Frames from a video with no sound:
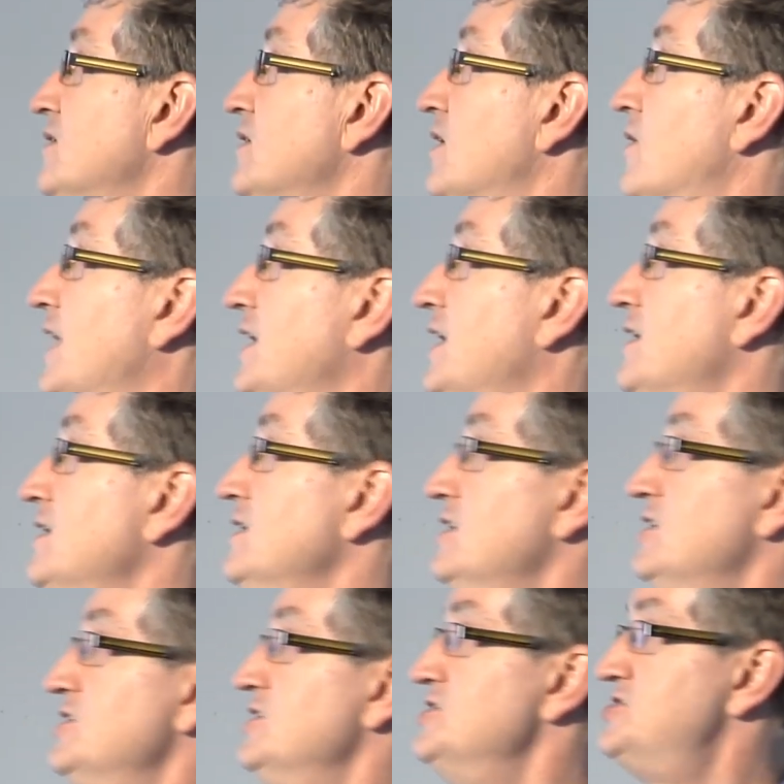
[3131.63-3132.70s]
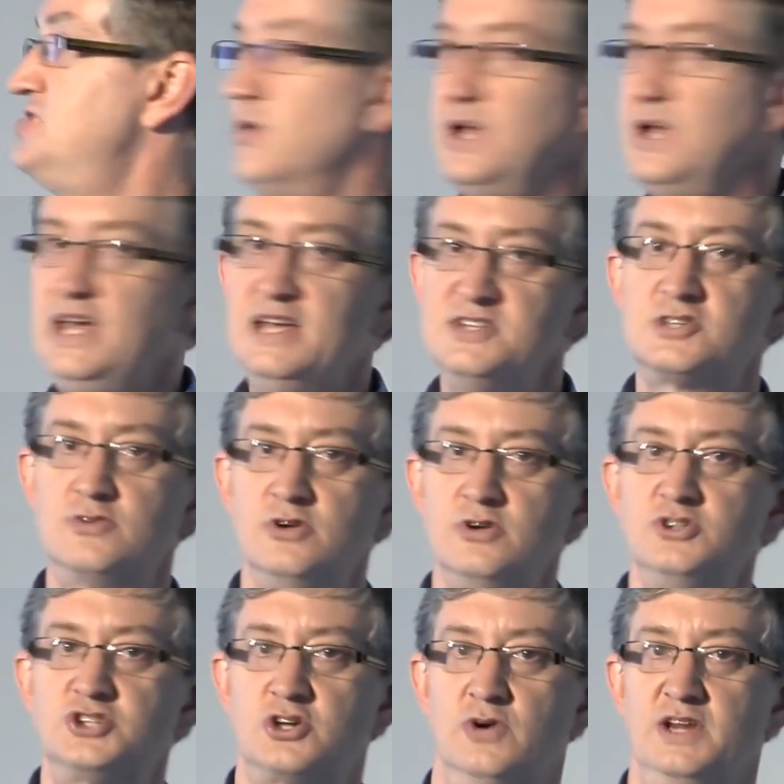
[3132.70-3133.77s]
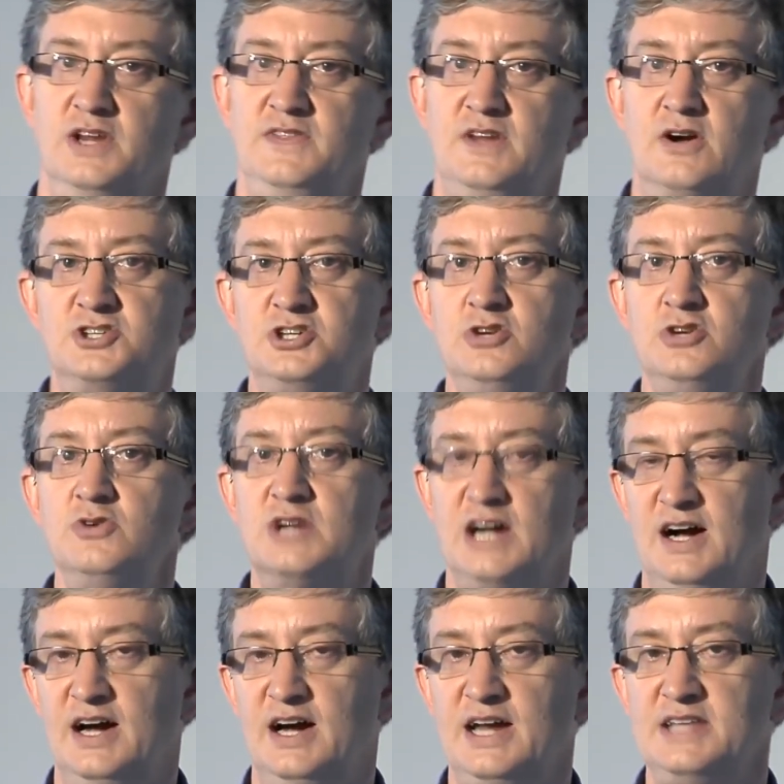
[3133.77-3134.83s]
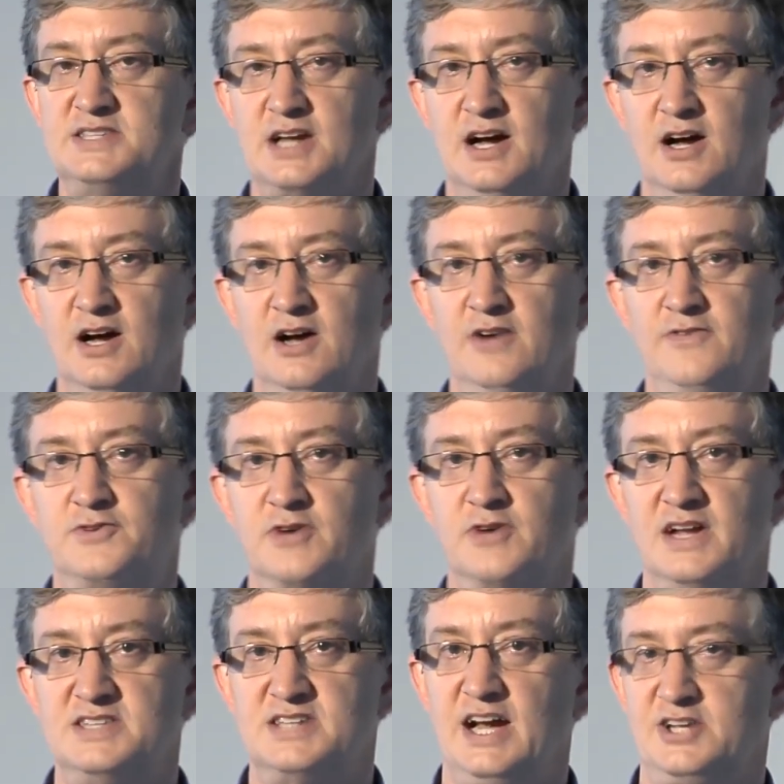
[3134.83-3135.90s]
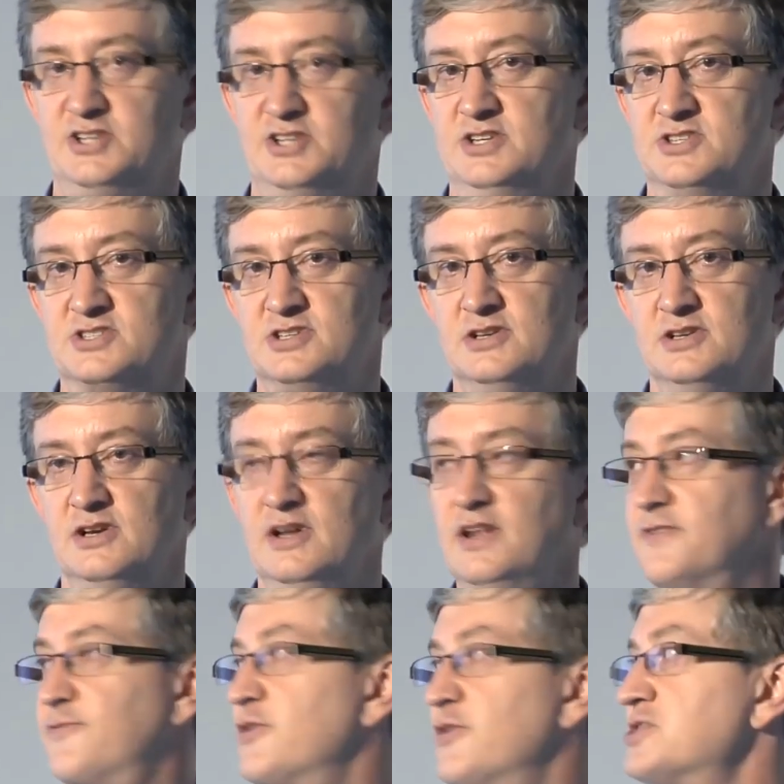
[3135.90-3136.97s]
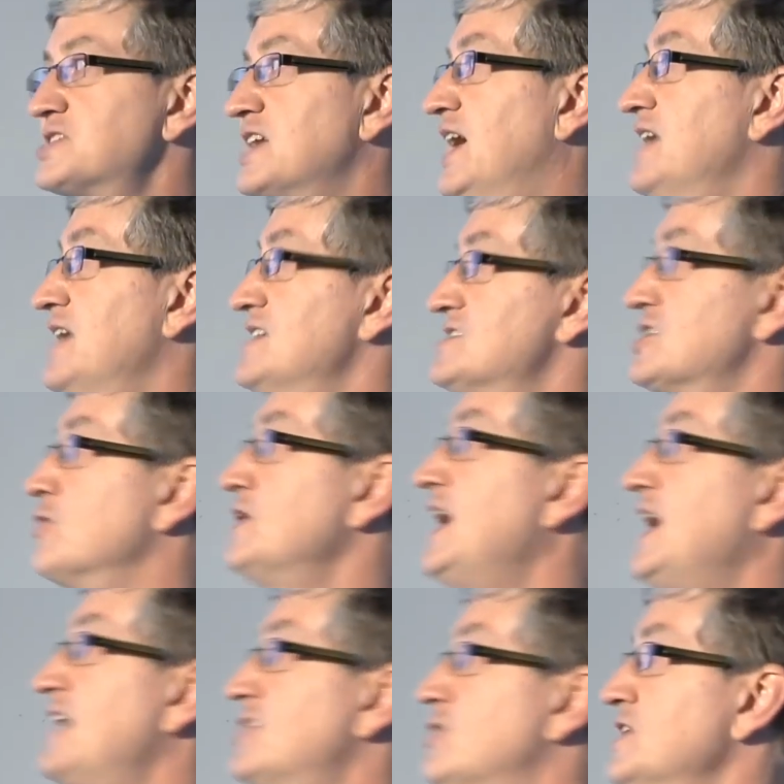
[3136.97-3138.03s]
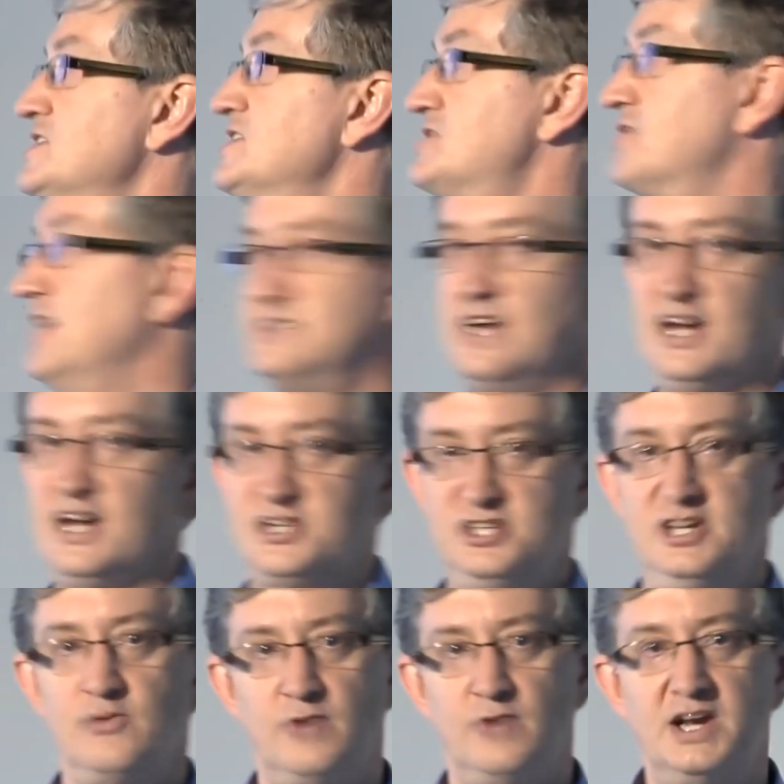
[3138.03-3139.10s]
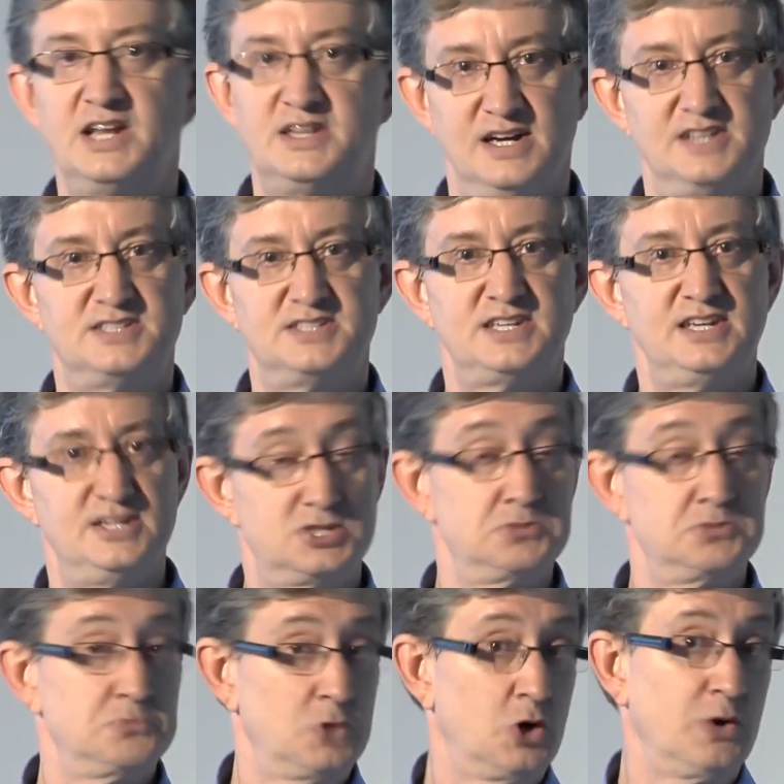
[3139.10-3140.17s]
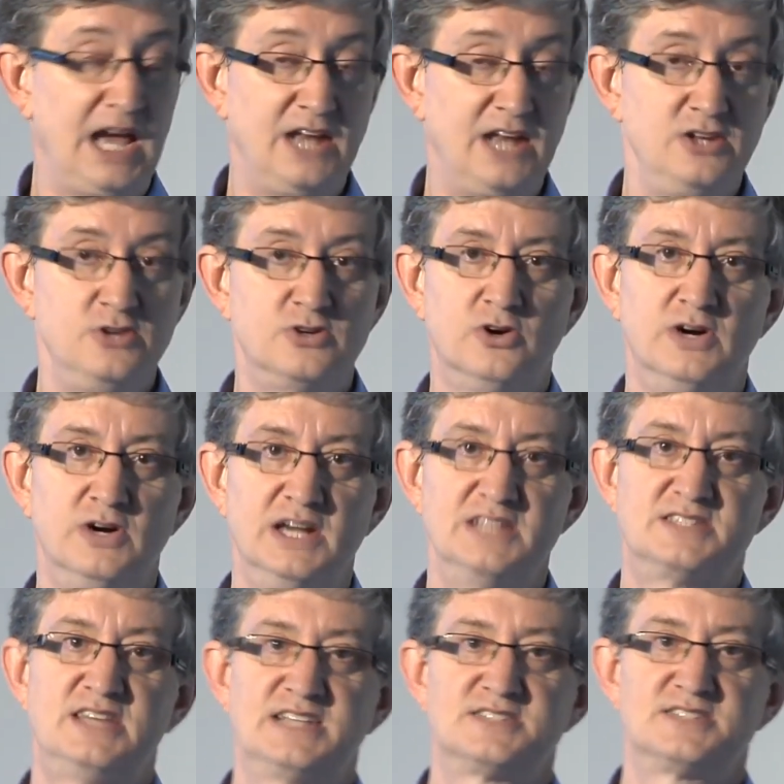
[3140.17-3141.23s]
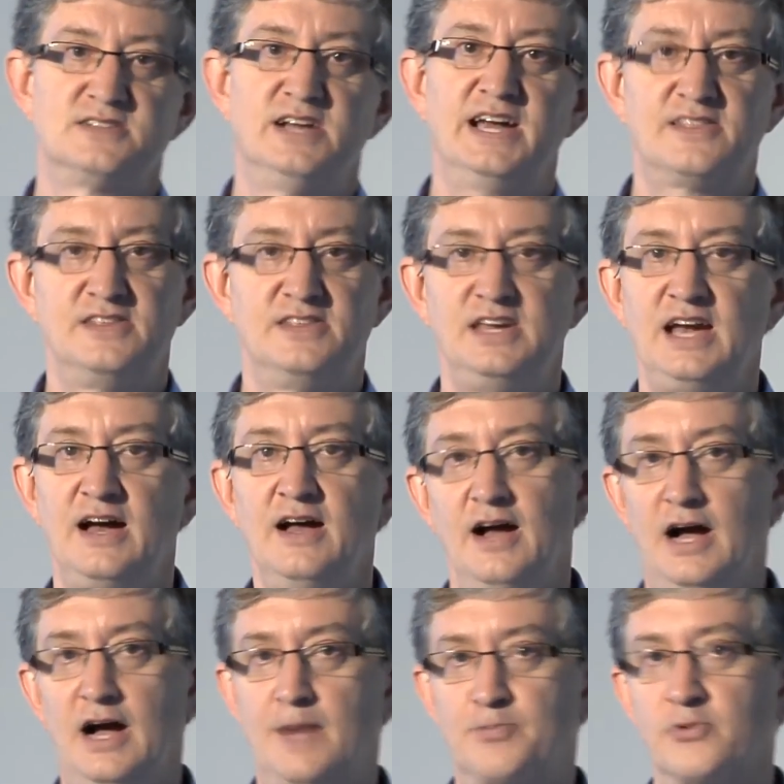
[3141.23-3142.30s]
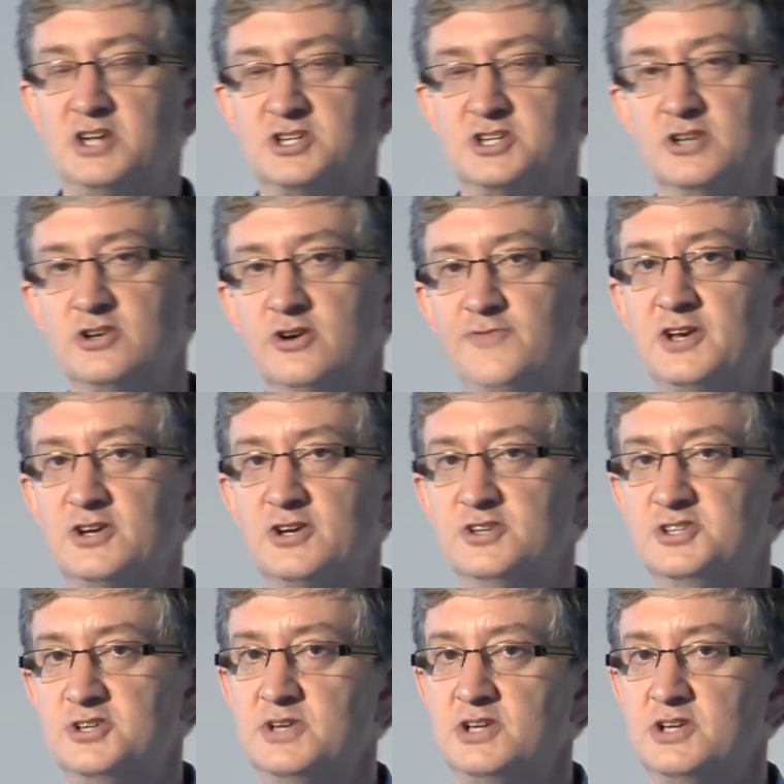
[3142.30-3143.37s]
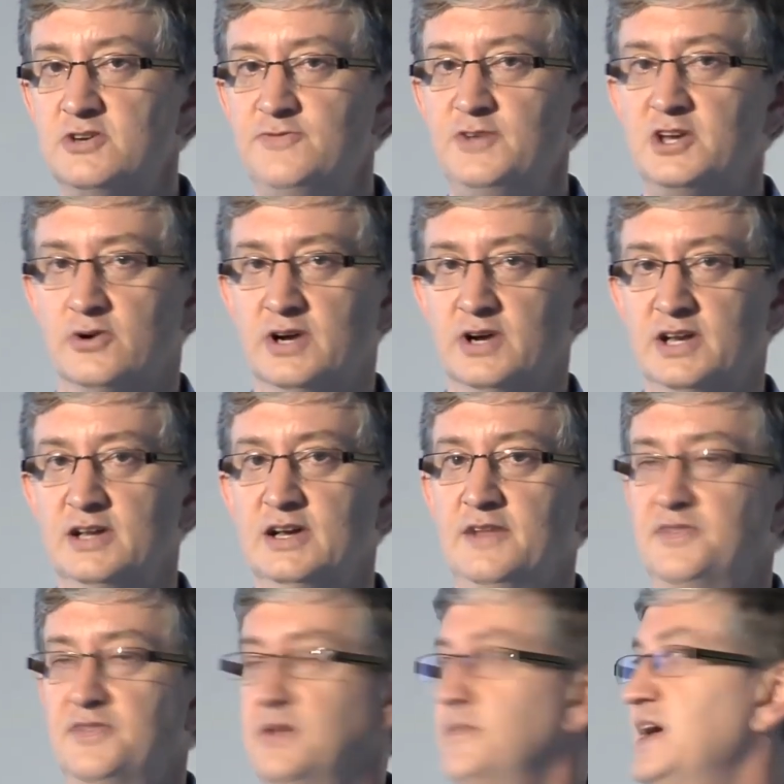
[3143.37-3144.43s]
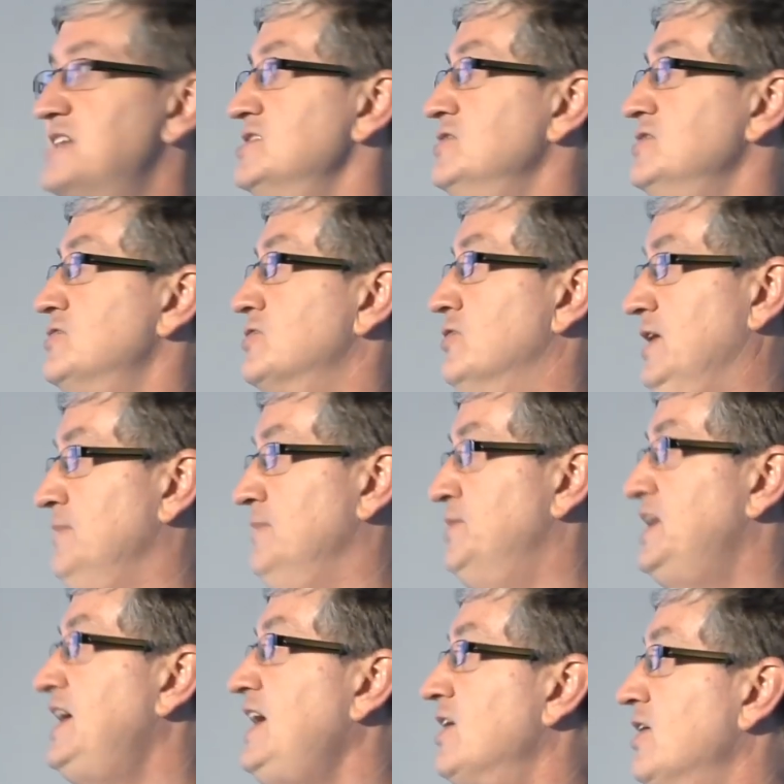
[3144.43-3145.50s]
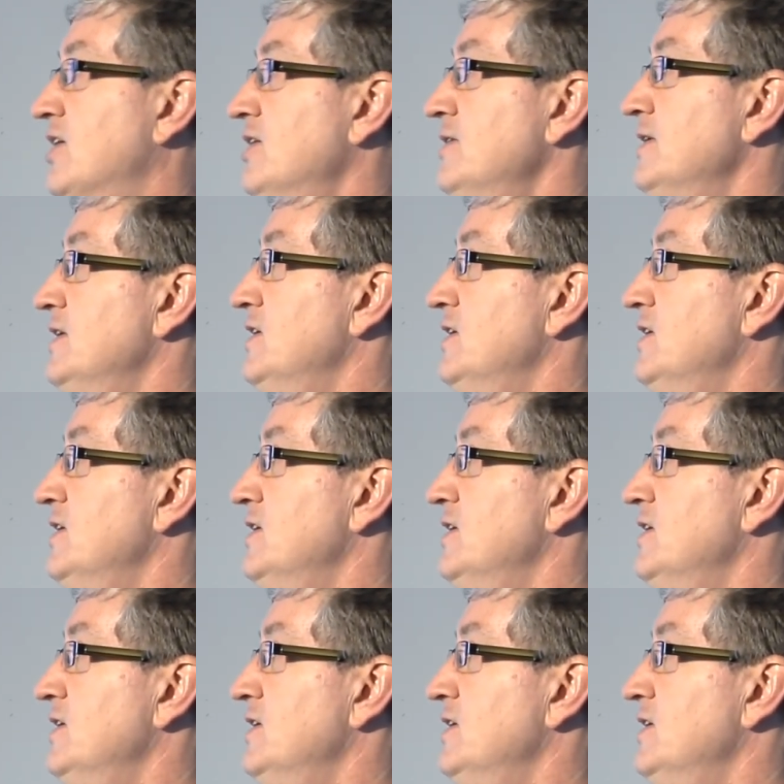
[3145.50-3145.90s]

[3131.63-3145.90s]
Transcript: All right. So in ScroogeCoin, there are two kinds of transactions. The first kind is a create coins transaction, and what it does is create new coins. That's like the operation Goofy could do in GoofyCoin that makes a new coin. But here,